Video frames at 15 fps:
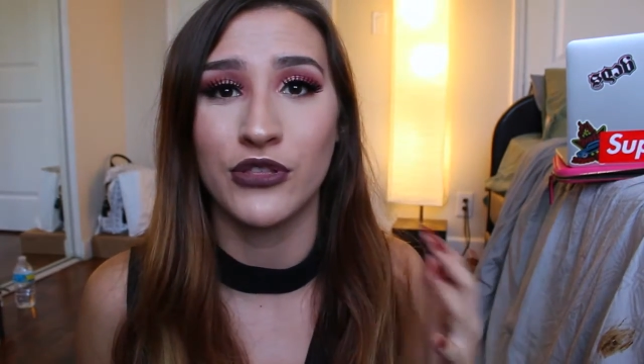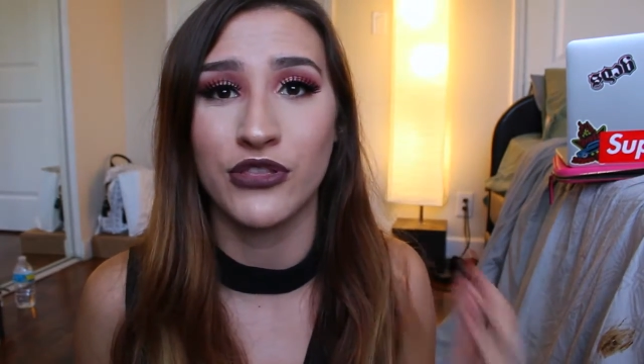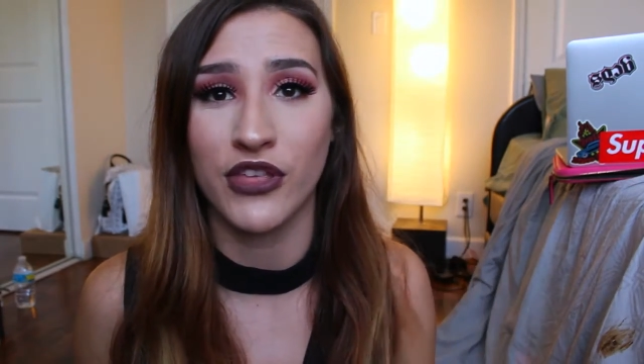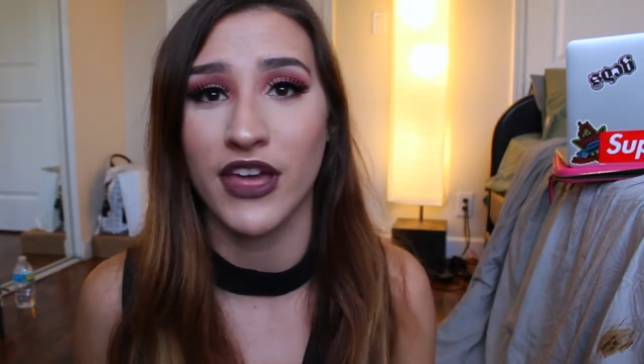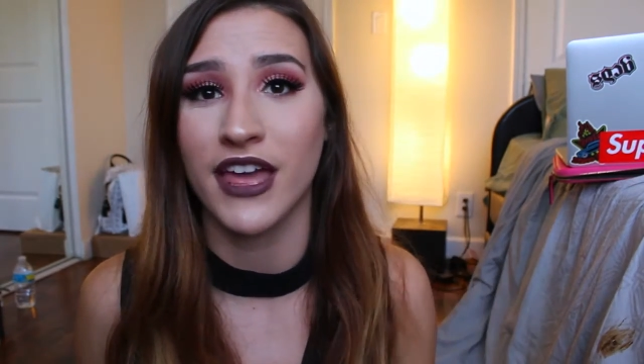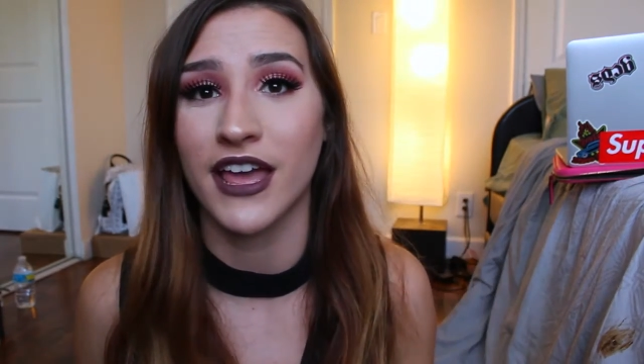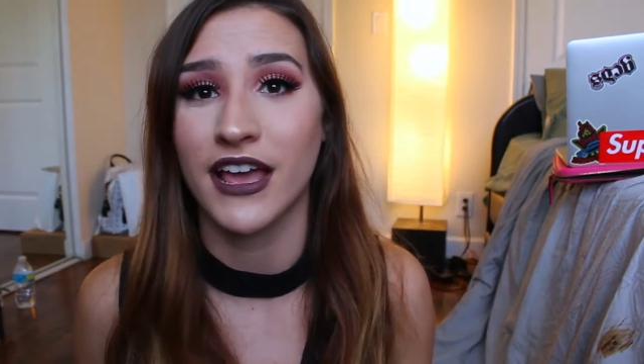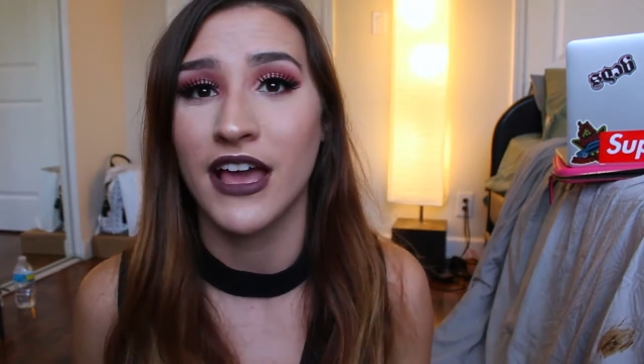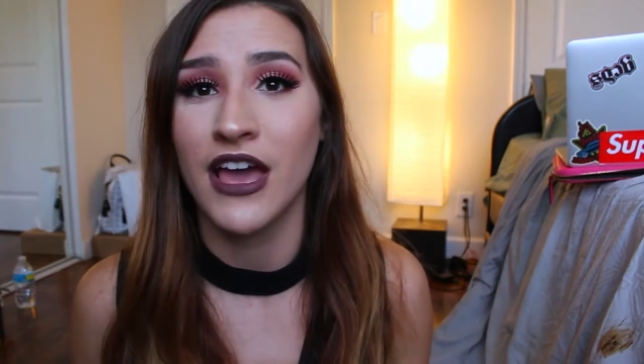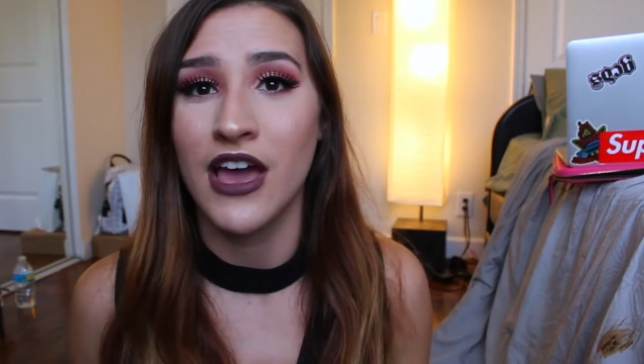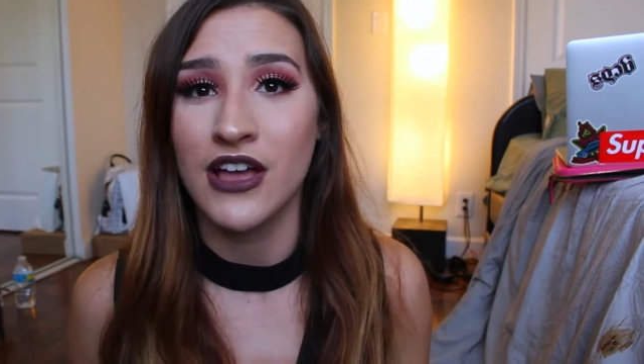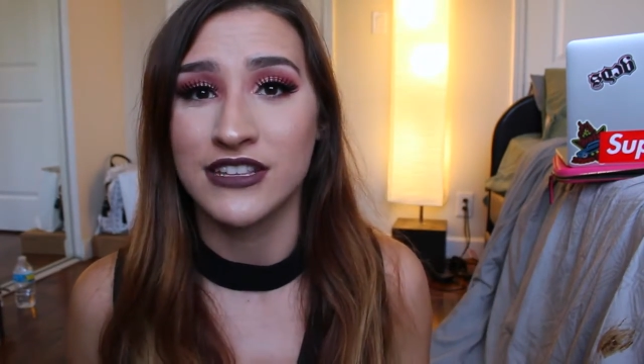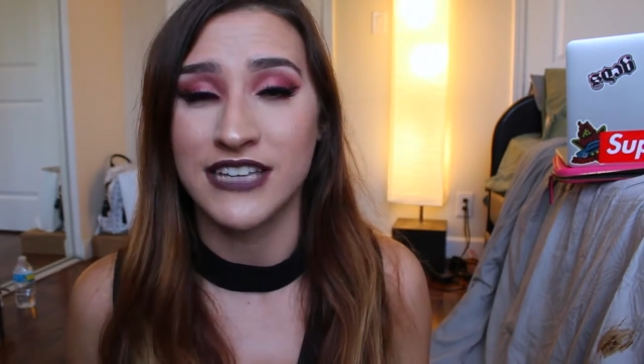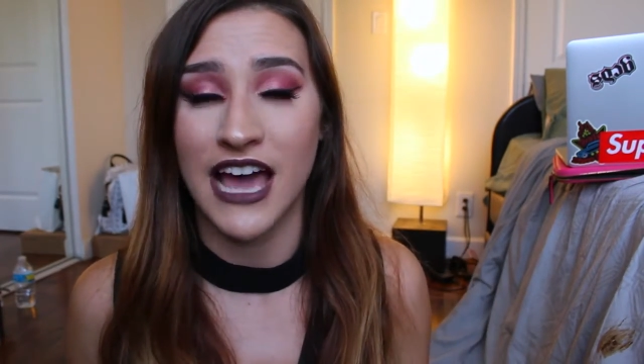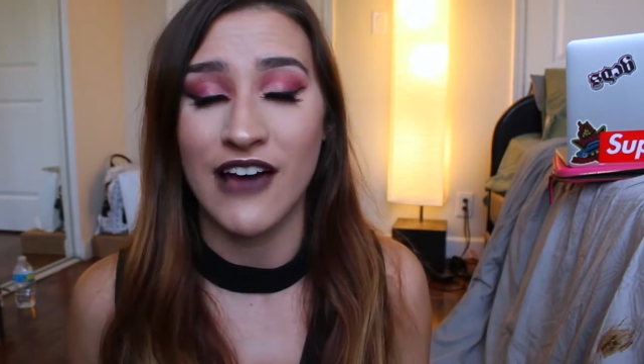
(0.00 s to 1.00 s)
thing
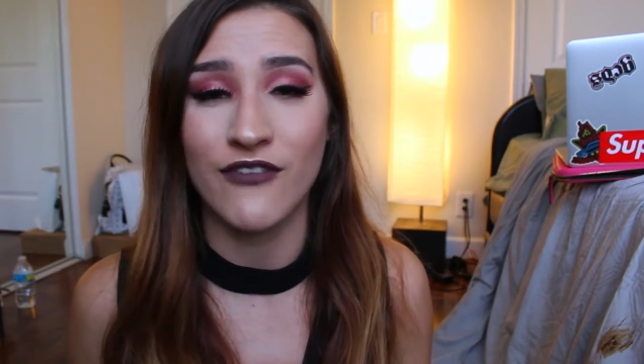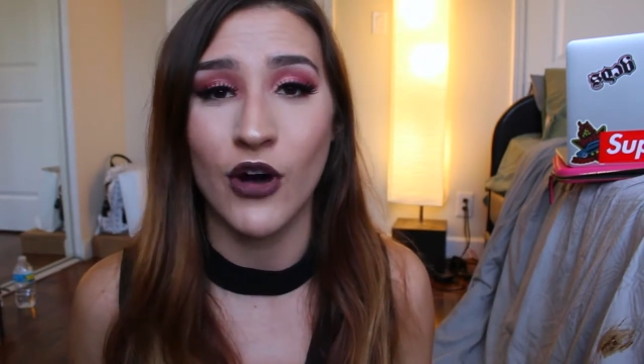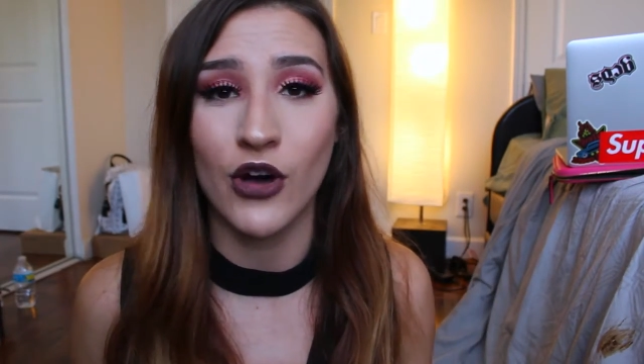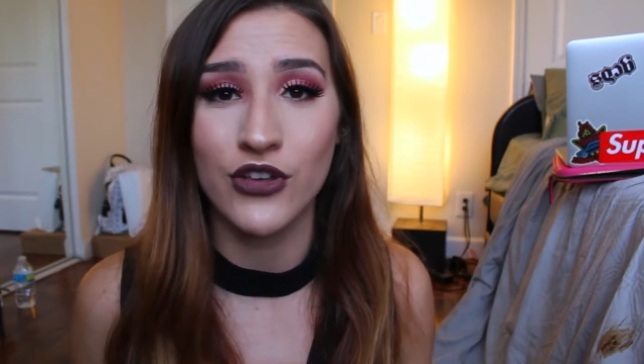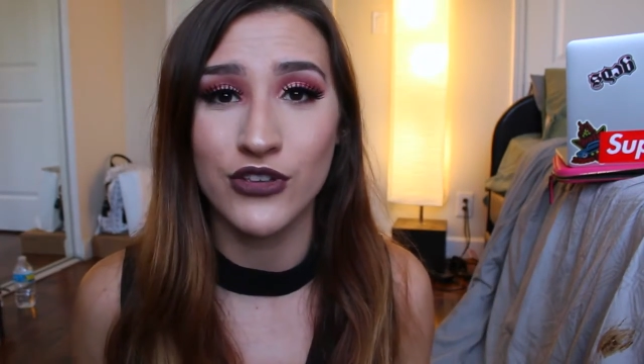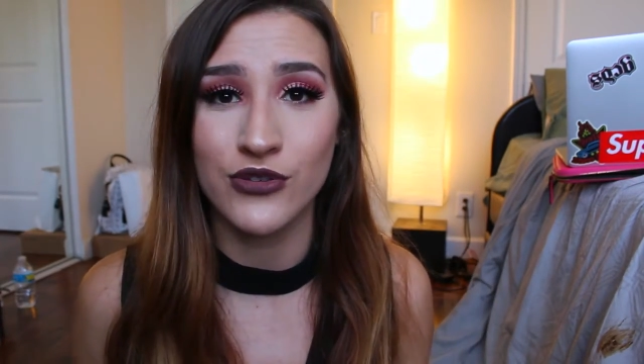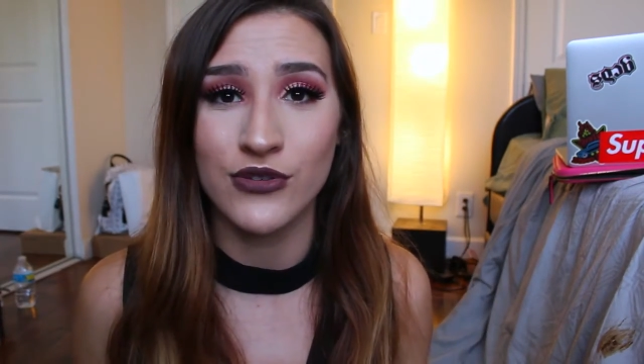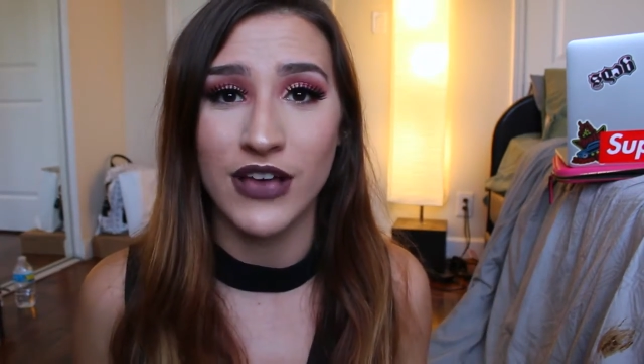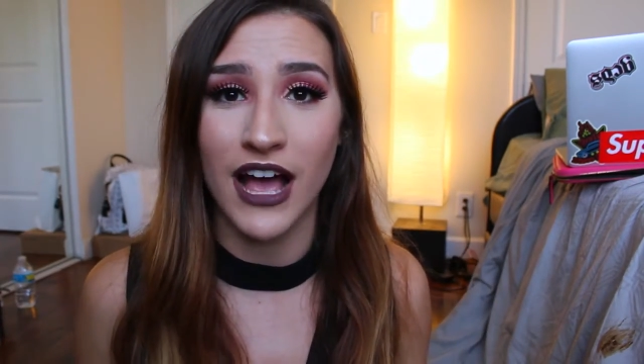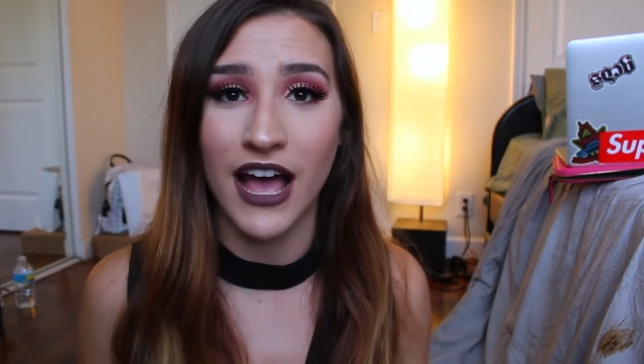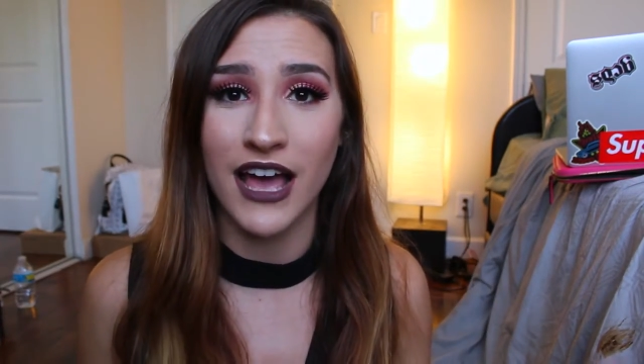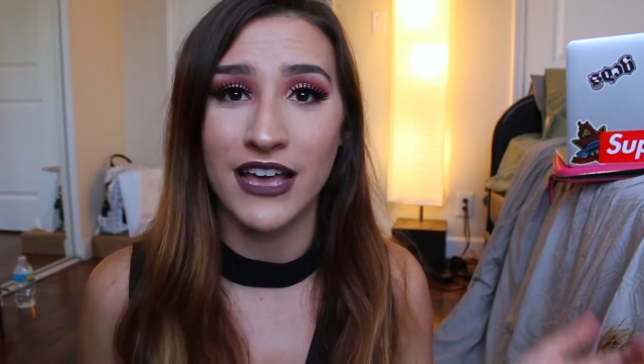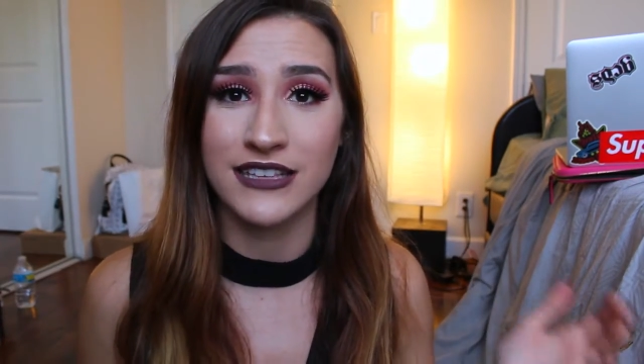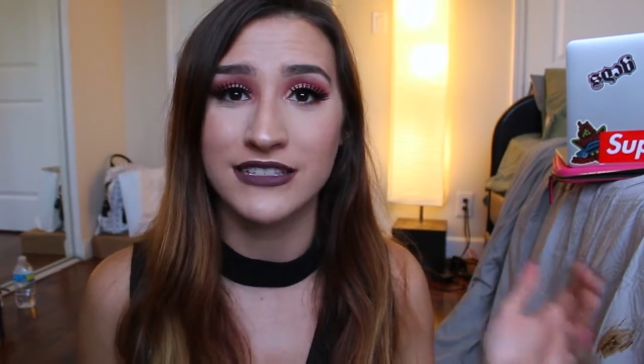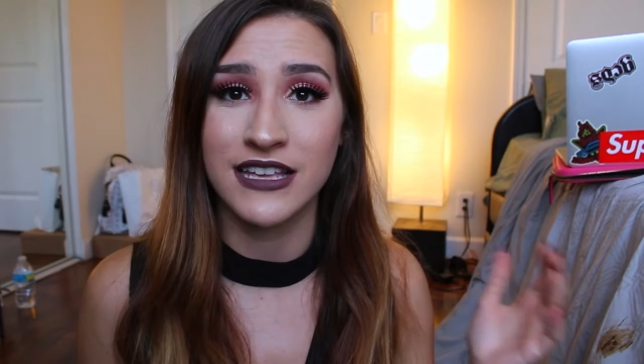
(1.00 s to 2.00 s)
to have all you
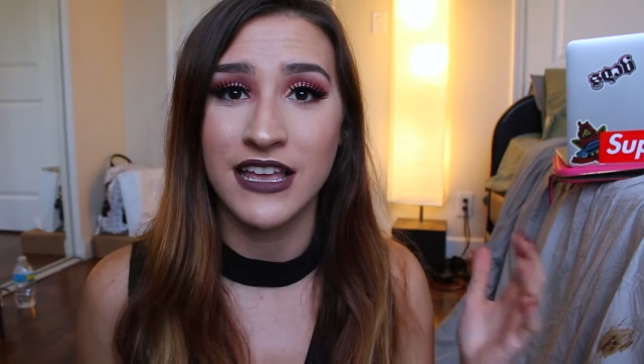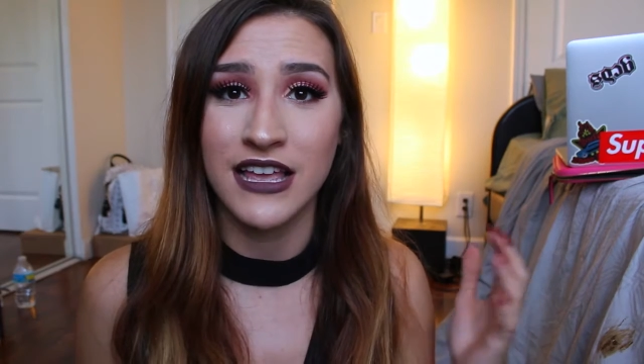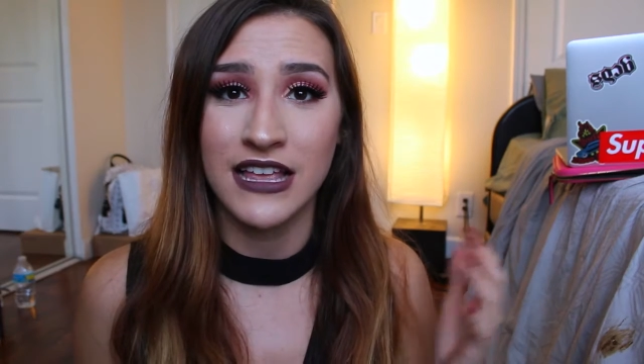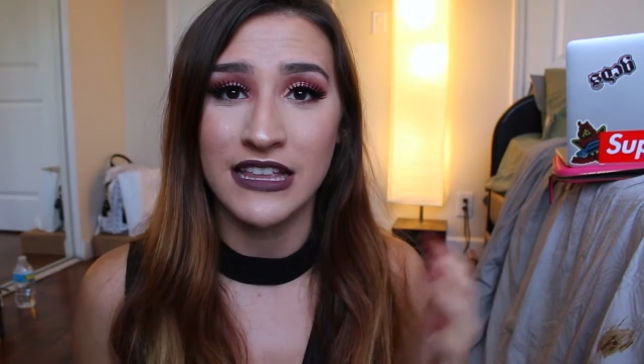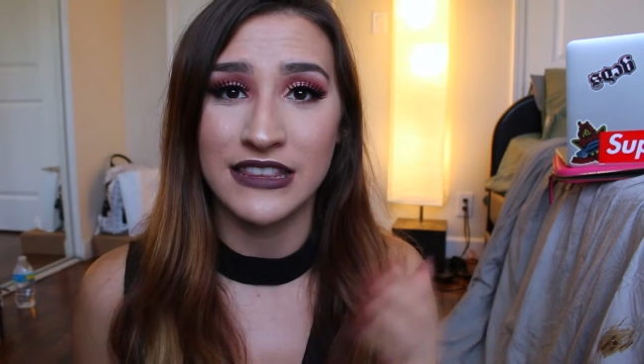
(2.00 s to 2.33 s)
guys